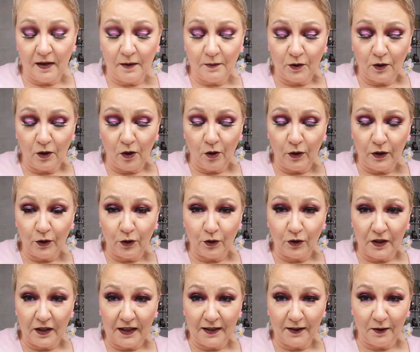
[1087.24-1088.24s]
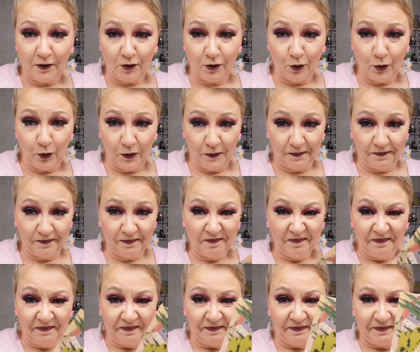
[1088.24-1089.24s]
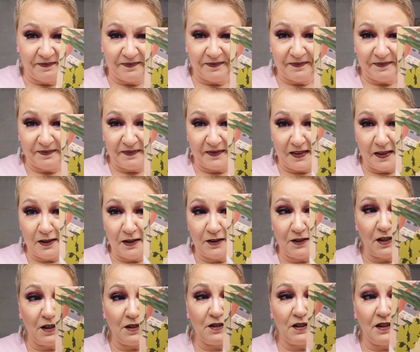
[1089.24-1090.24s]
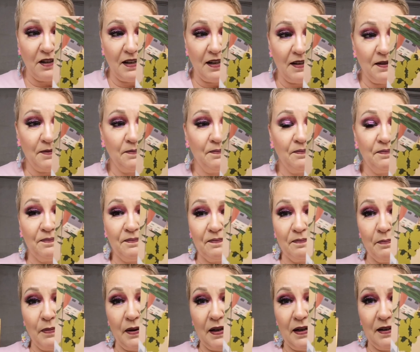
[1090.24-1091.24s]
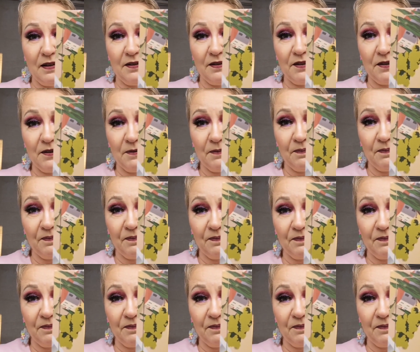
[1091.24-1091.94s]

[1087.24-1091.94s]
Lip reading: And I'm going to sneeze soon. The Tuscany palette.